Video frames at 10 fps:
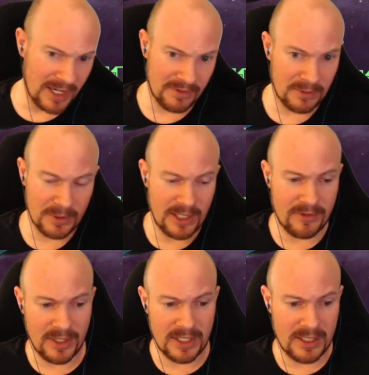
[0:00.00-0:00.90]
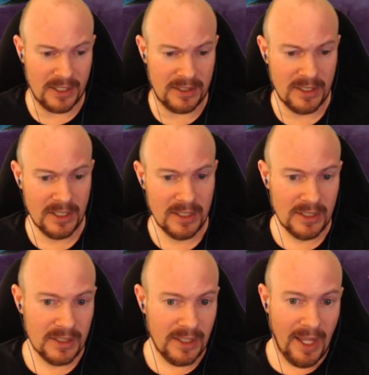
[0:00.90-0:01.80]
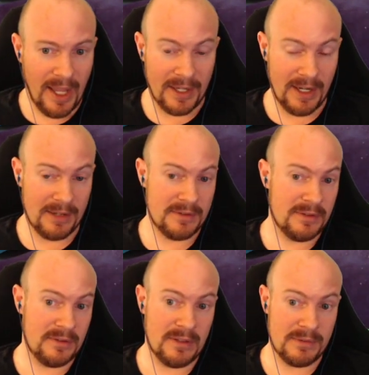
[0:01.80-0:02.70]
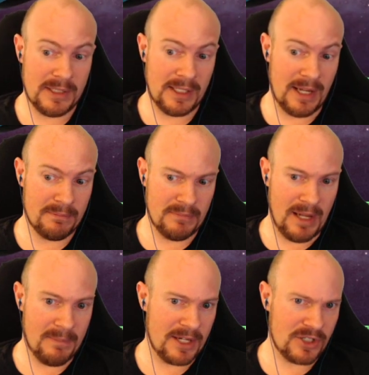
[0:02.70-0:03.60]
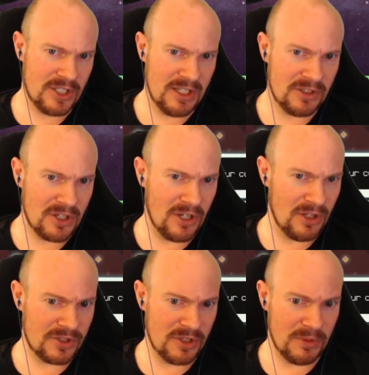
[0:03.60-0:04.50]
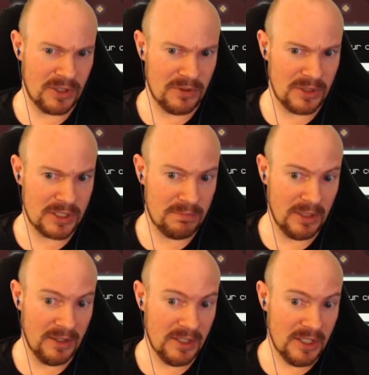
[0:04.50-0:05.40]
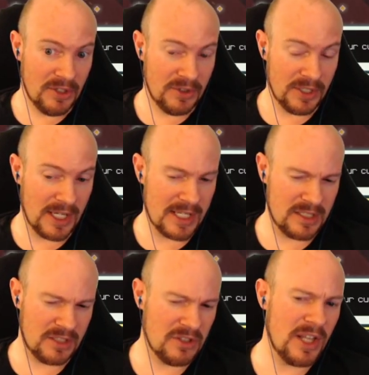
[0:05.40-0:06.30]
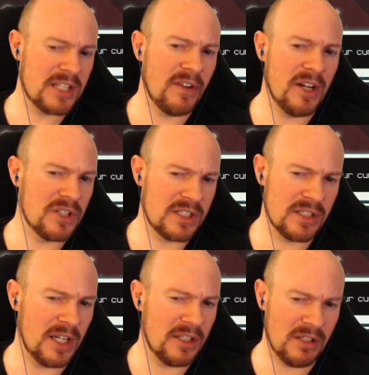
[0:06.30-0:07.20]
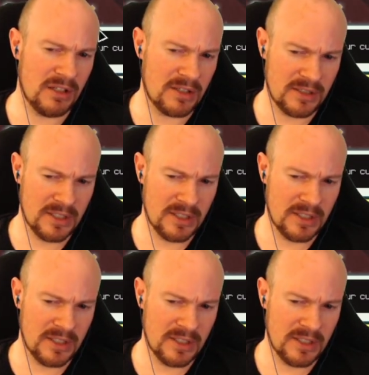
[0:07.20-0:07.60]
or whatever they did, and I I was like I'm I'm actually in college, don't want to do this, but the guy's like no that's fine, just sign here,